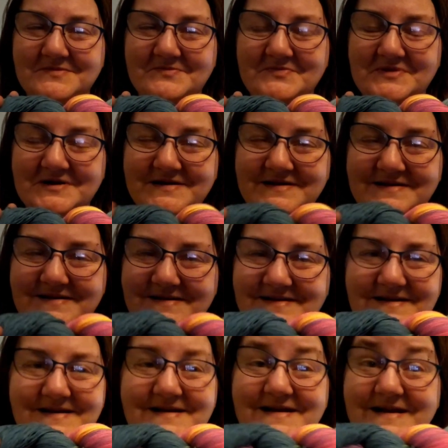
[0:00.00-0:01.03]
But
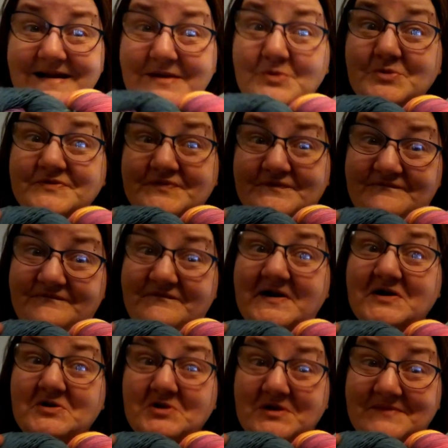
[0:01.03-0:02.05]
it was
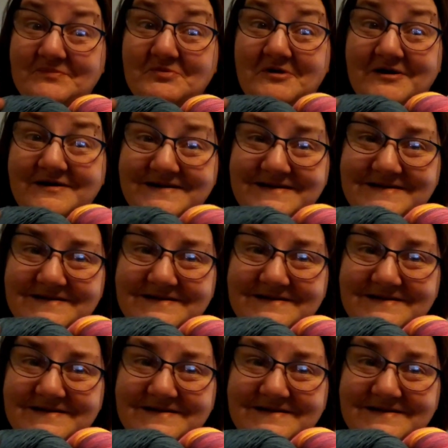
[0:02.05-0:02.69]
very bright.